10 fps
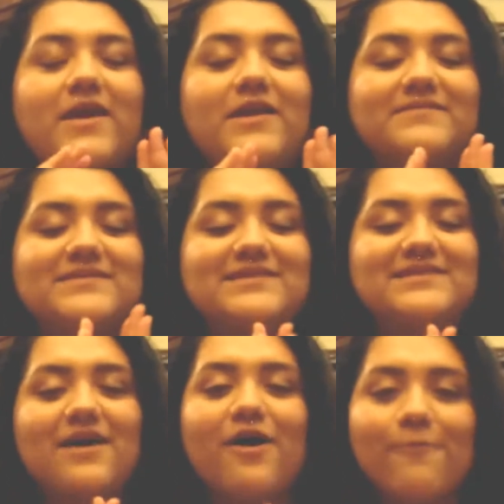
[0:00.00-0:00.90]
And if it
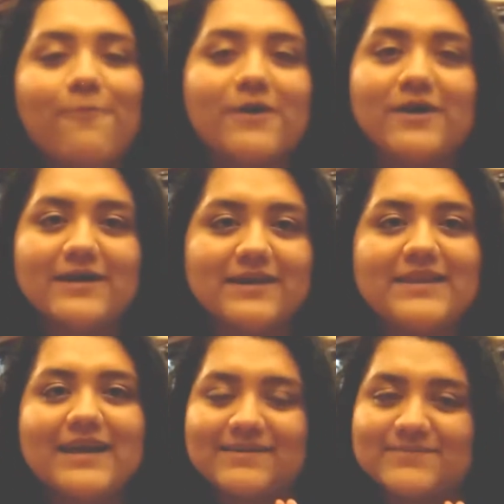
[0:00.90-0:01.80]
does not work,
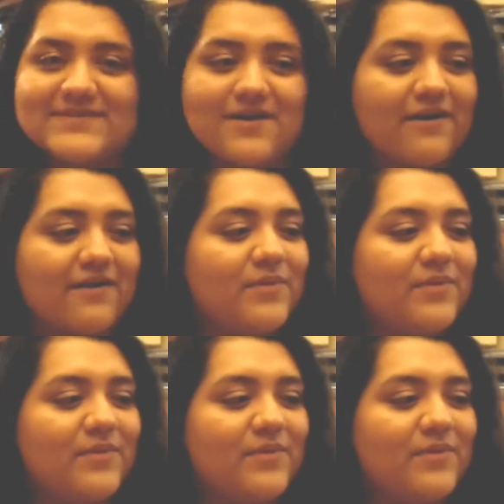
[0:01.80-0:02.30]
then I'm sorry,